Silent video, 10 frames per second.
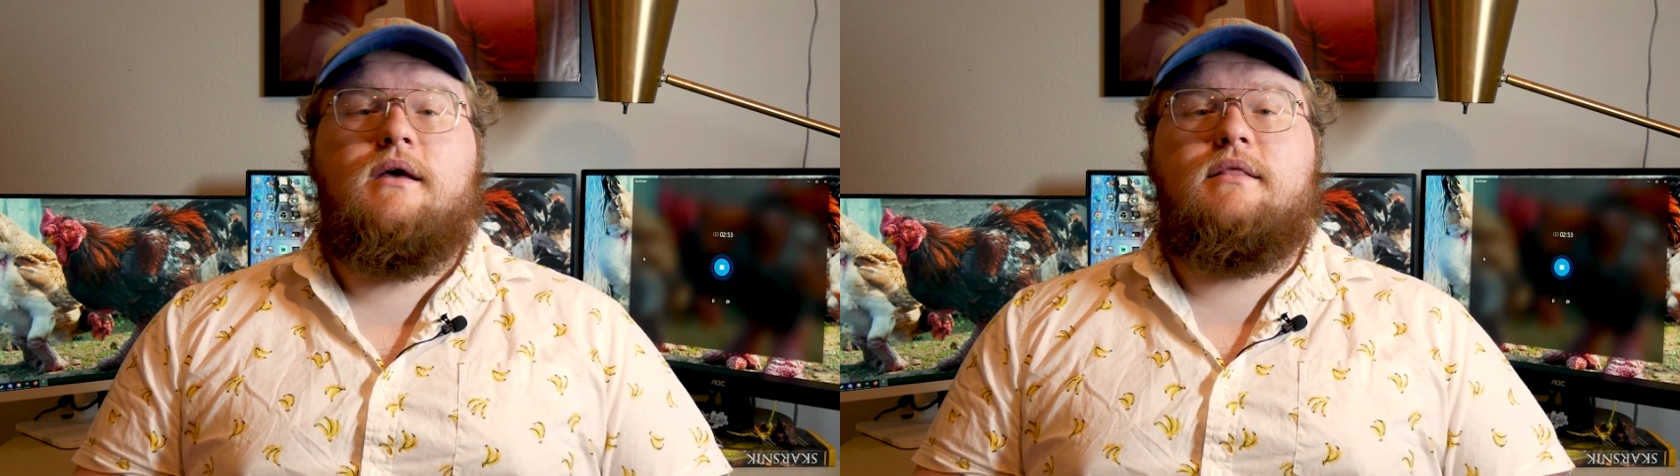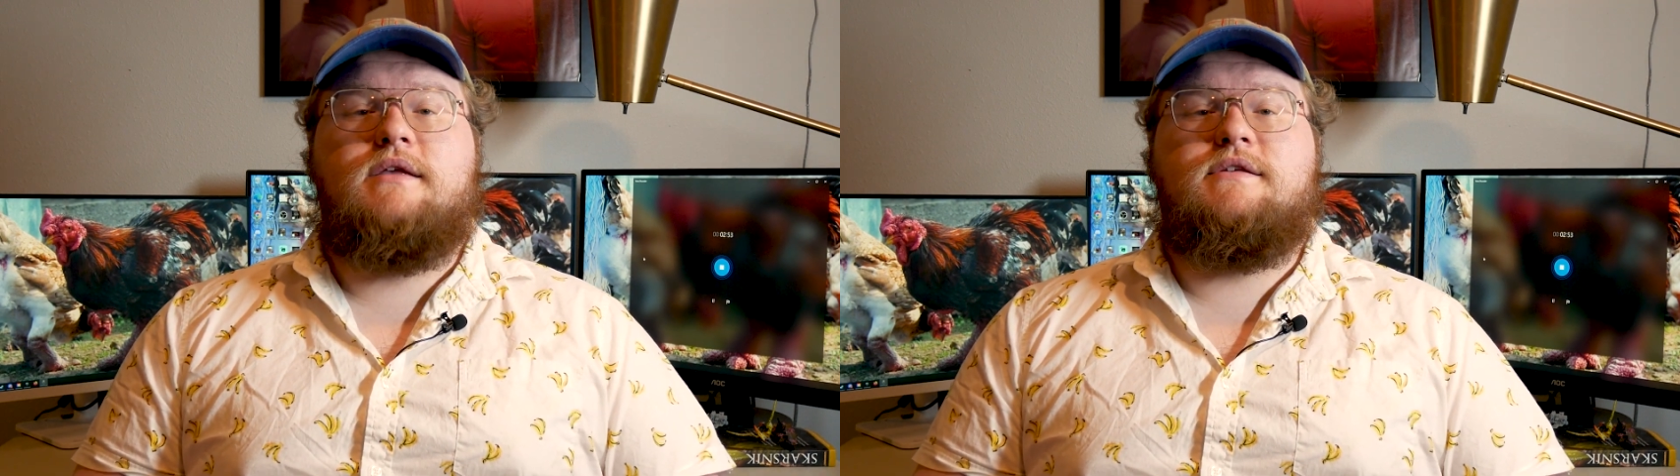
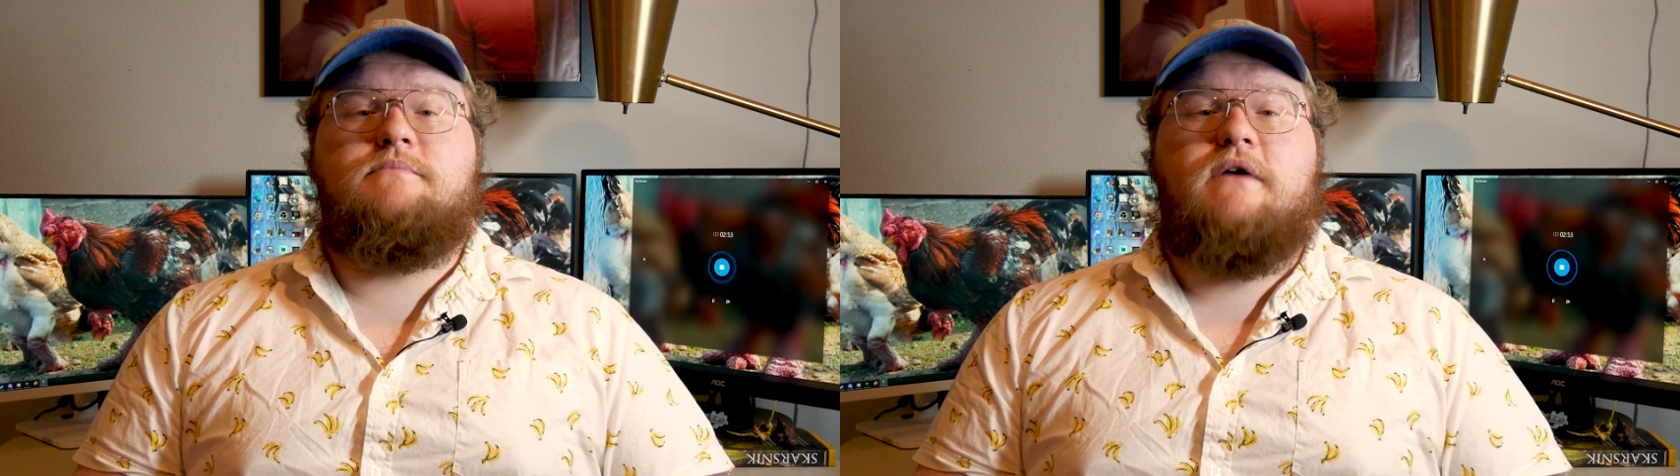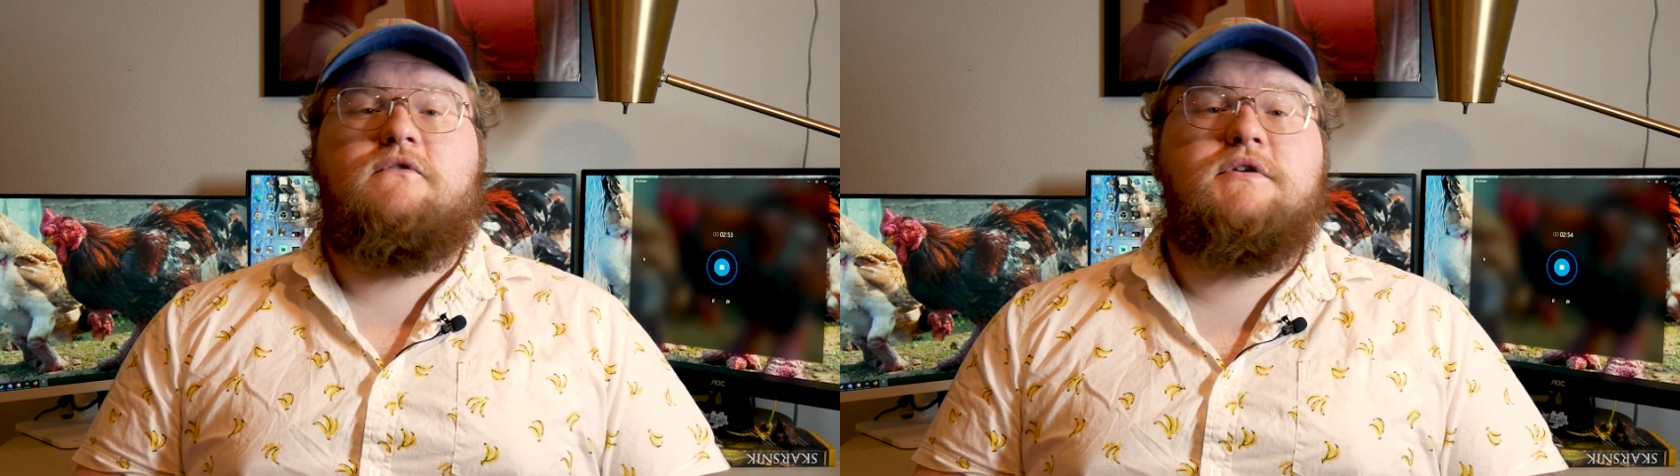This is
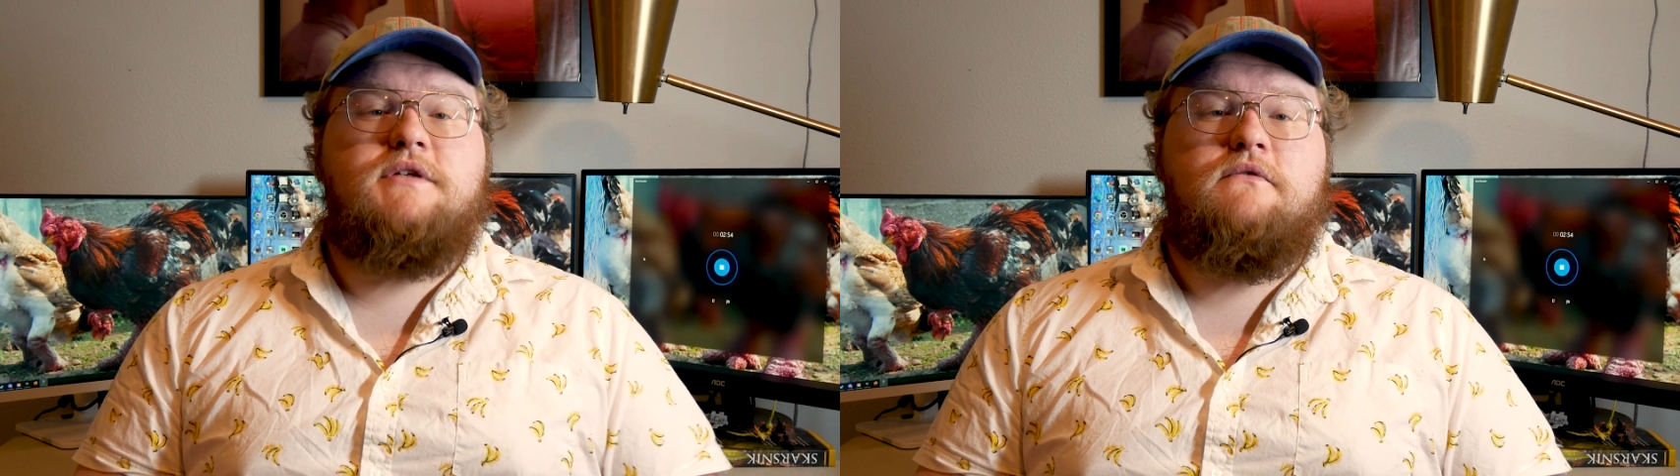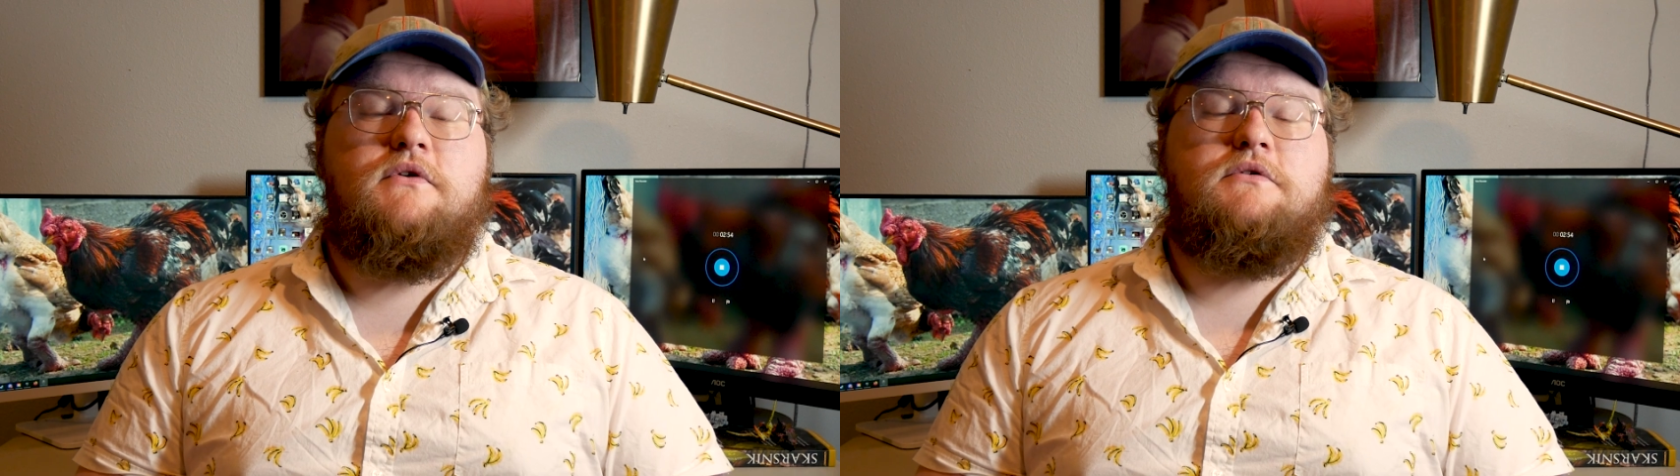my
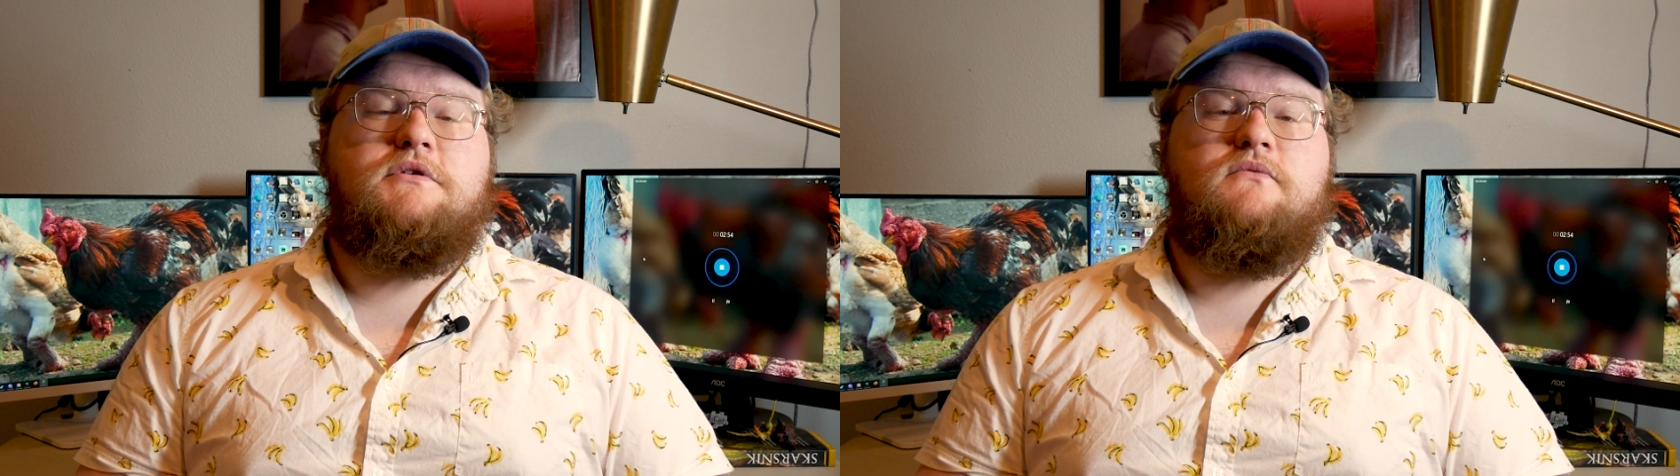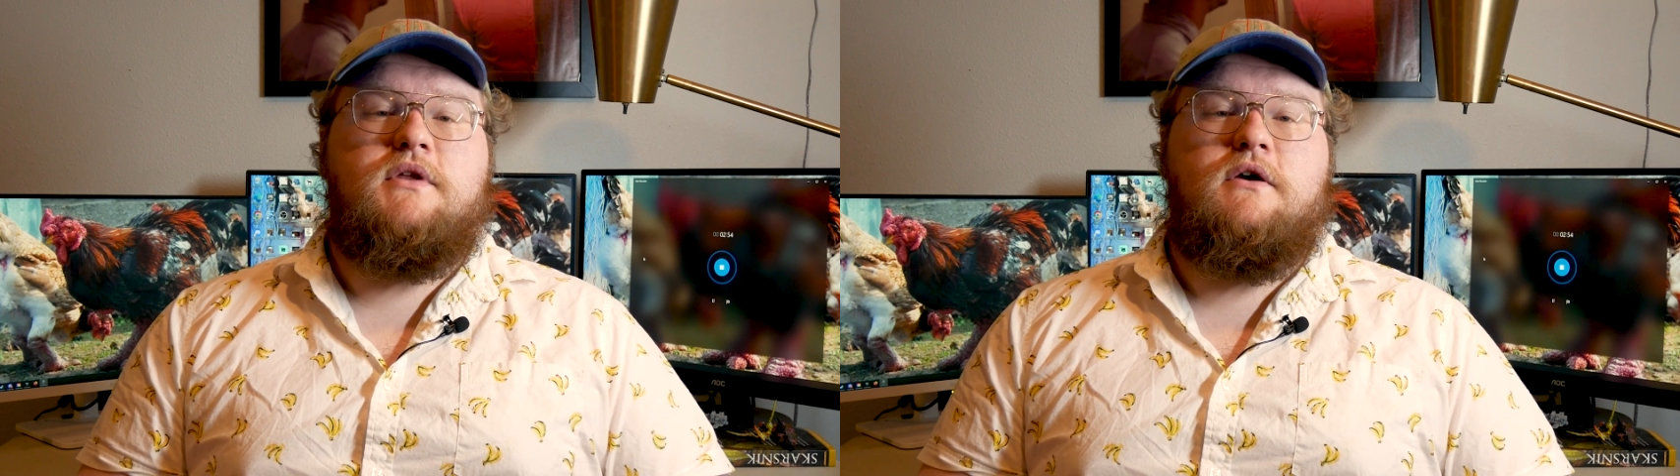first ever
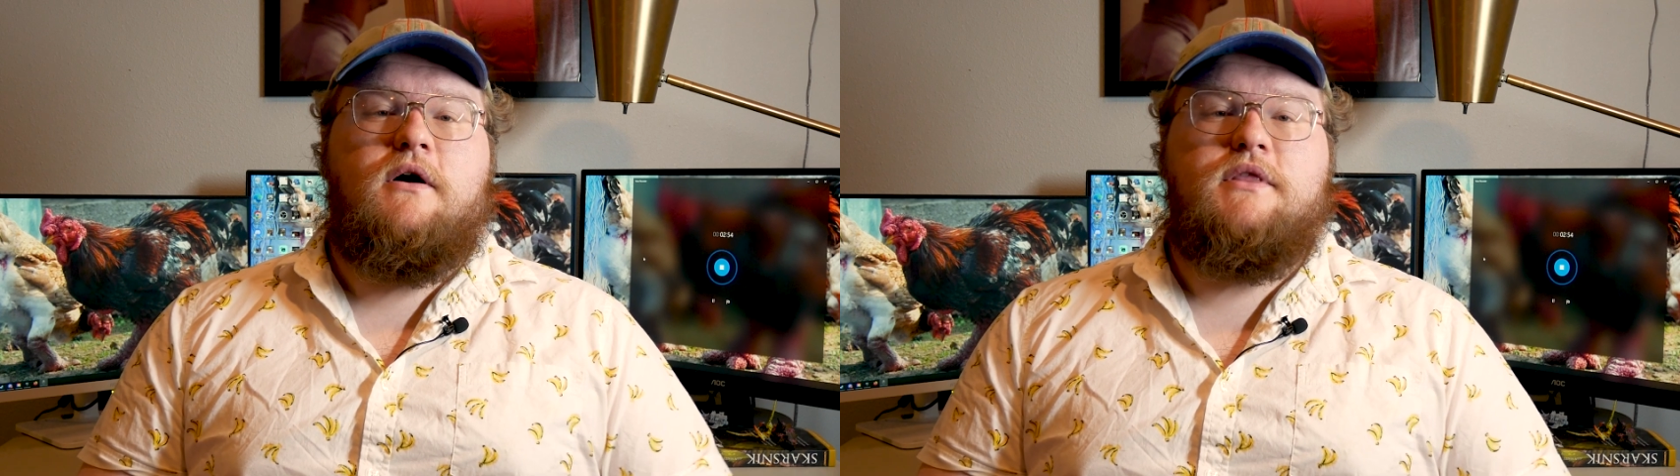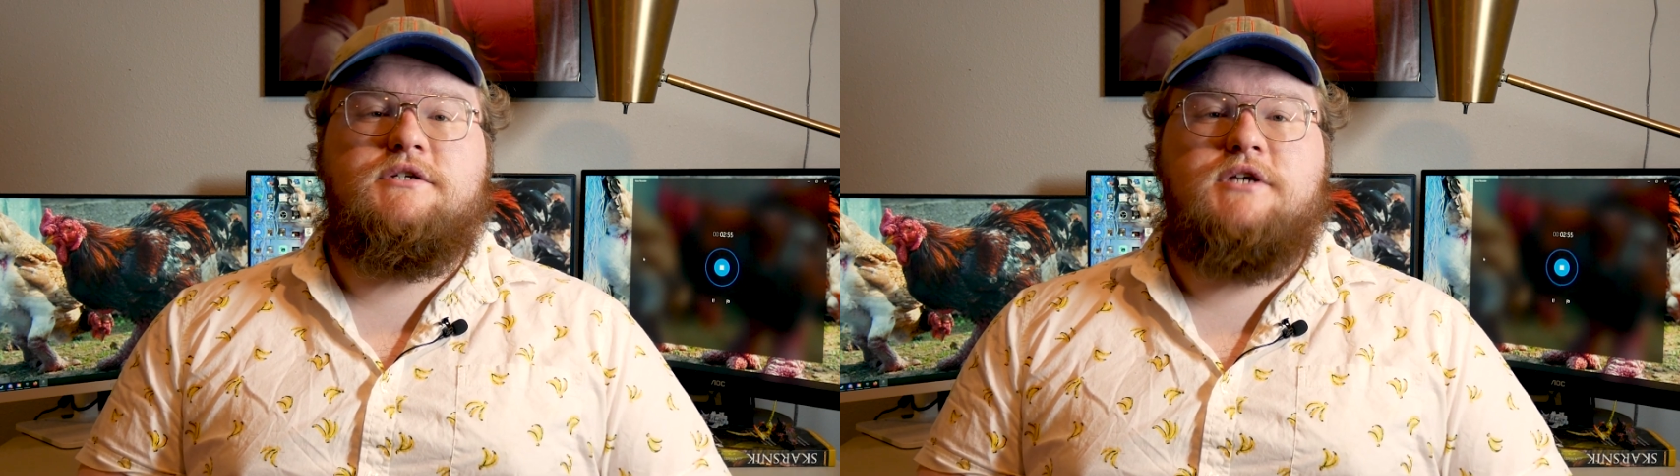YouTube video
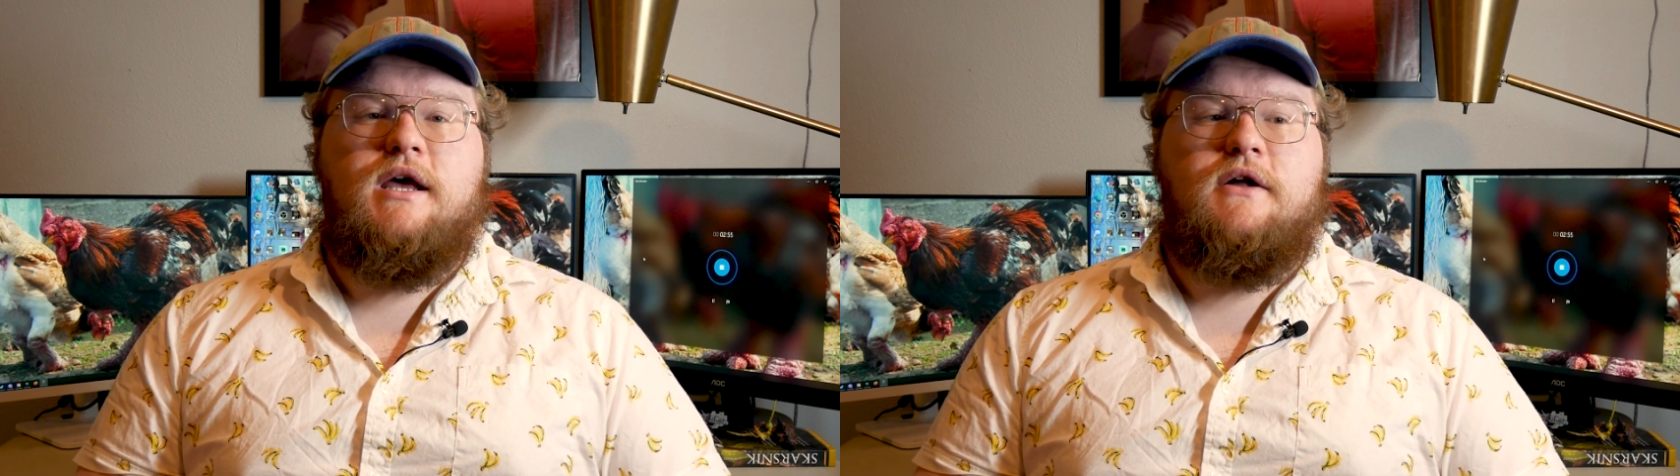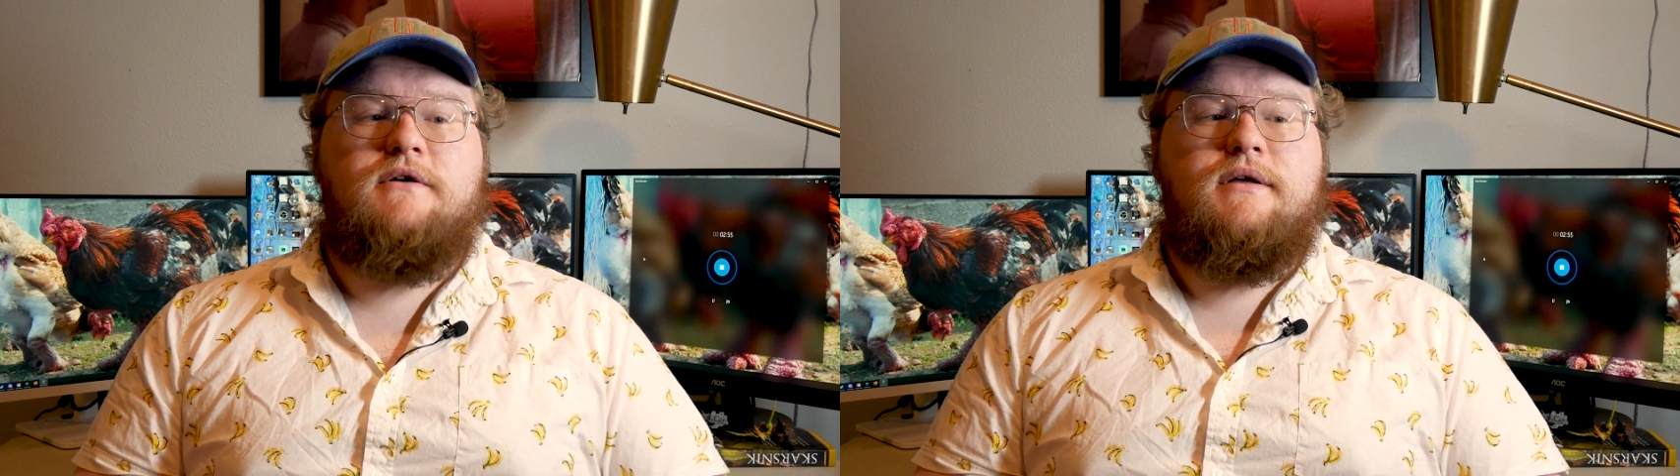on this
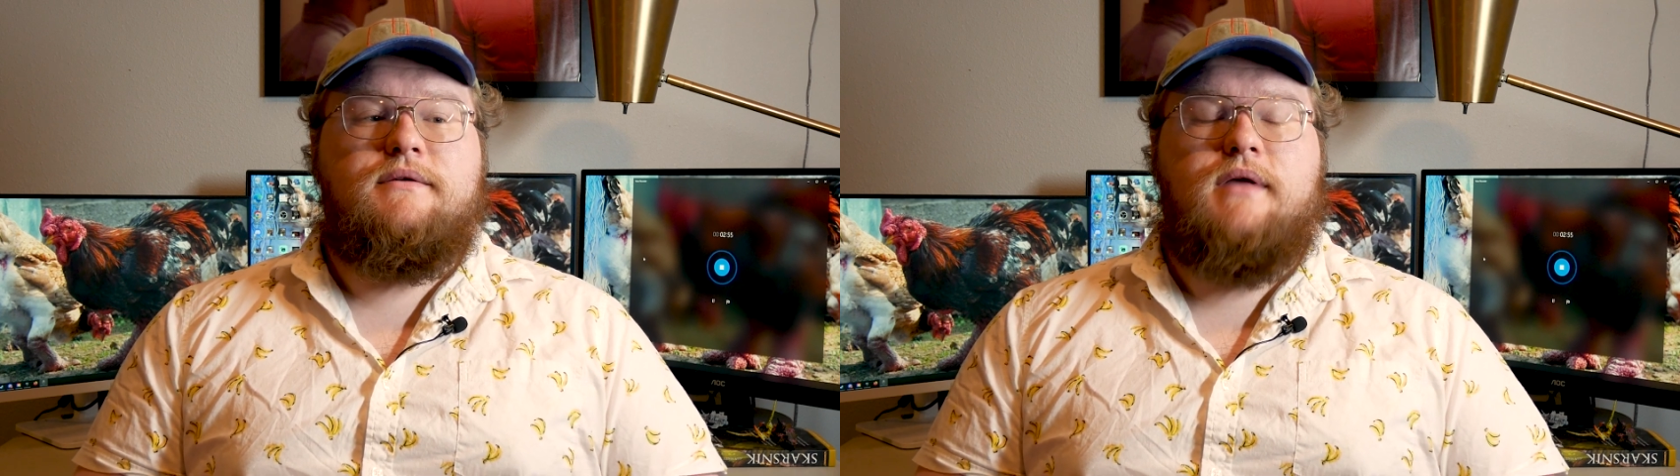channel,